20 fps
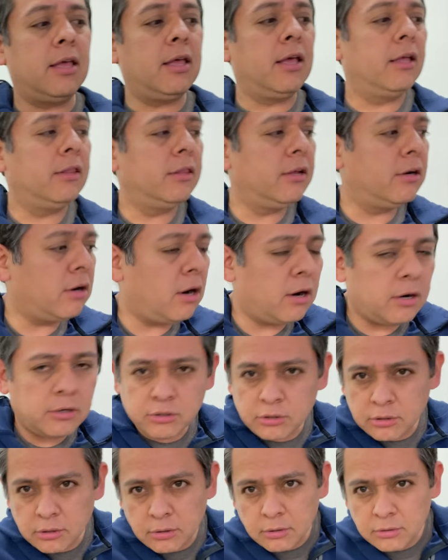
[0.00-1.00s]
there are
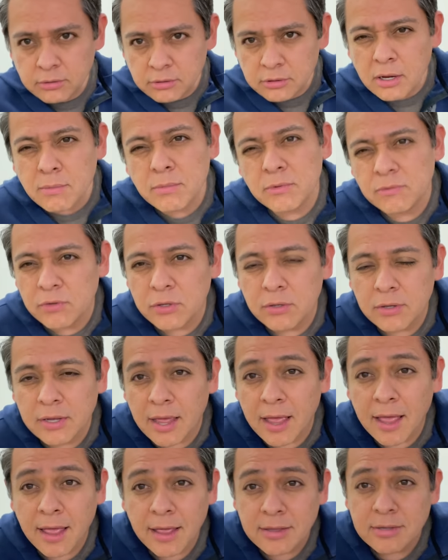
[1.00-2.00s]
still some of you
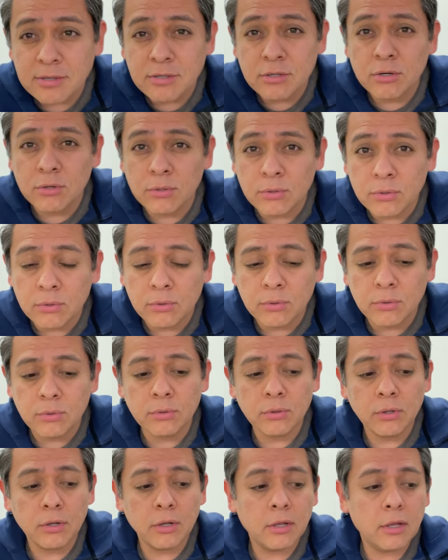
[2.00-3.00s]
guys who
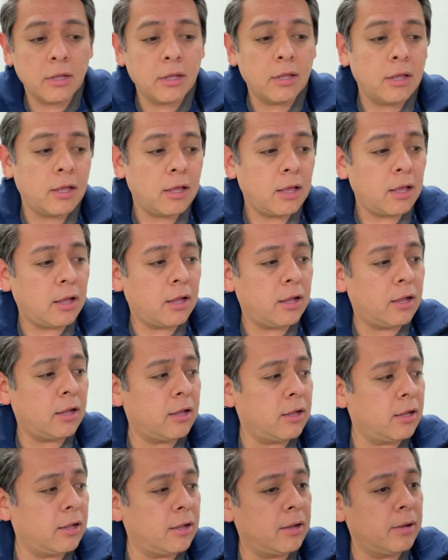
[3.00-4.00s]

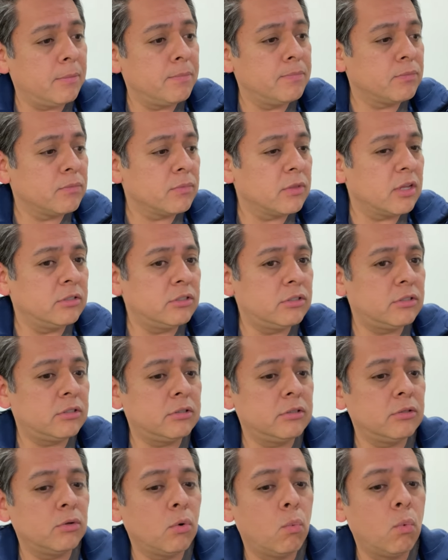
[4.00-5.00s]
um,
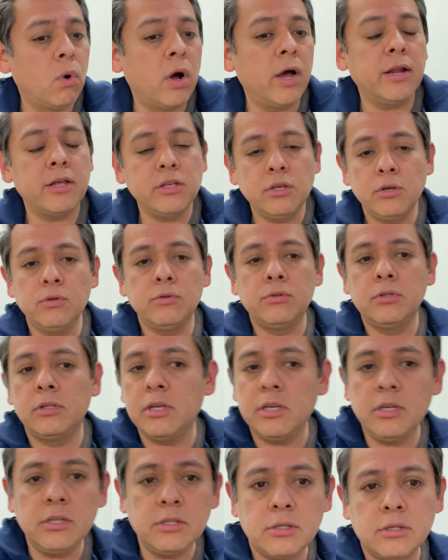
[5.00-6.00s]
want to use
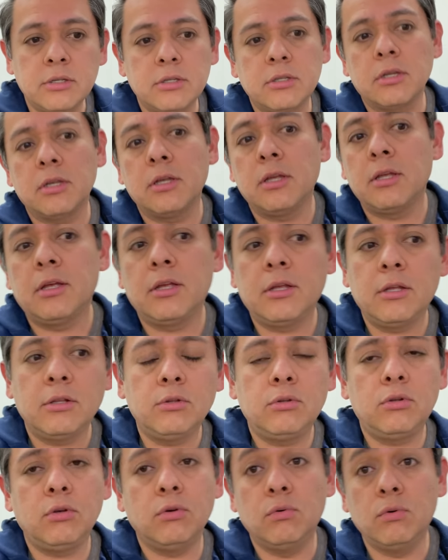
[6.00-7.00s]
these
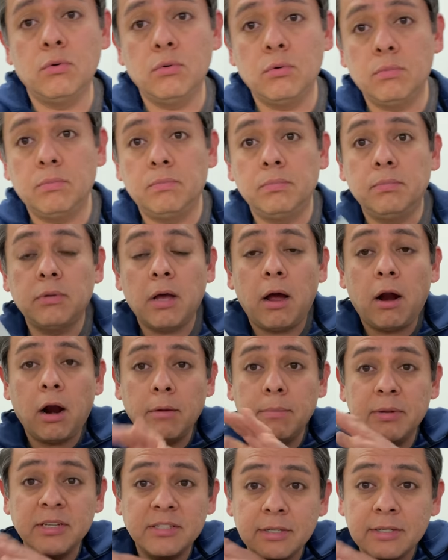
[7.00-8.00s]
to
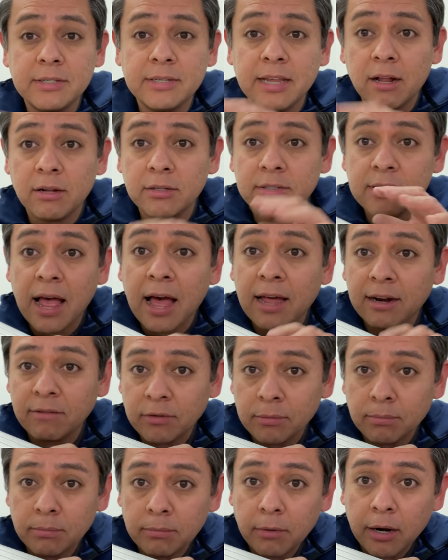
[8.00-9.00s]
harvest the cells out of
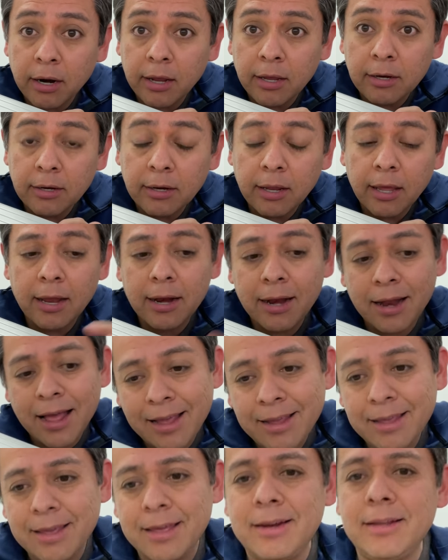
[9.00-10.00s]
them, right? And I
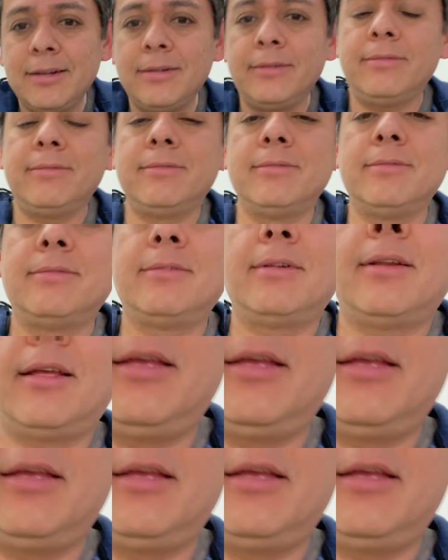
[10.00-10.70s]
get it. I